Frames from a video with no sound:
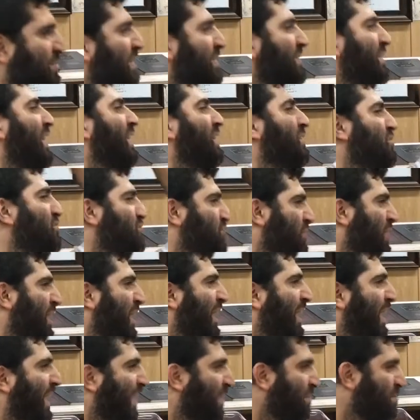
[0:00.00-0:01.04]
the ten
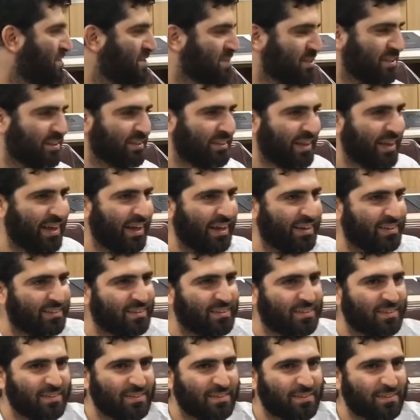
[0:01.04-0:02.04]
tribes and that.